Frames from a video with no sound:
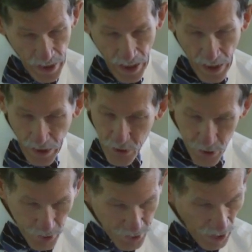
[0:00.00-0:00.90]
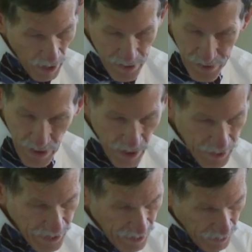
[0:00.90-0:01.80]
and could not
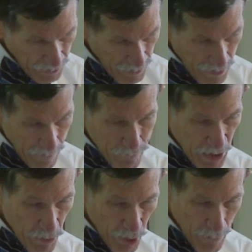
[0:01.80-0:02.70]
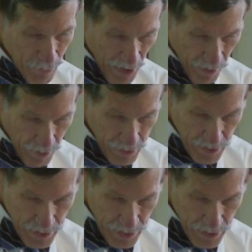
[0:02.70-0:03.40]
again be repaired